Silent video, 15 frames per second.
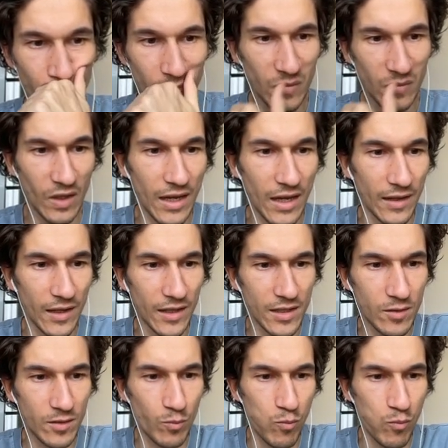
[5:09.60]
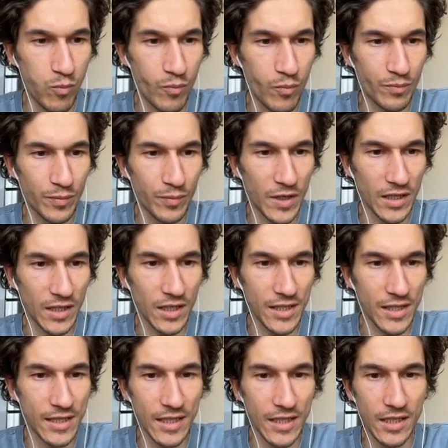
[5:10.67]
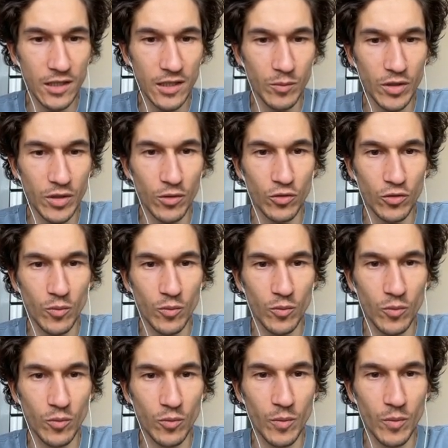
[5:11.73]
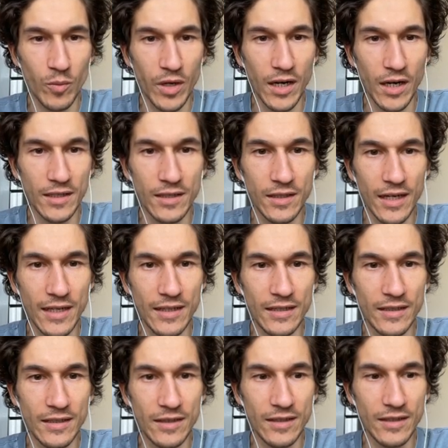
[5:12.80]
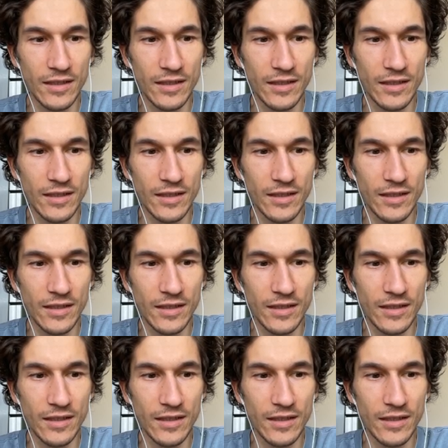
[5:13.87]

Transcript: yeah, let's get a city because oh my god, I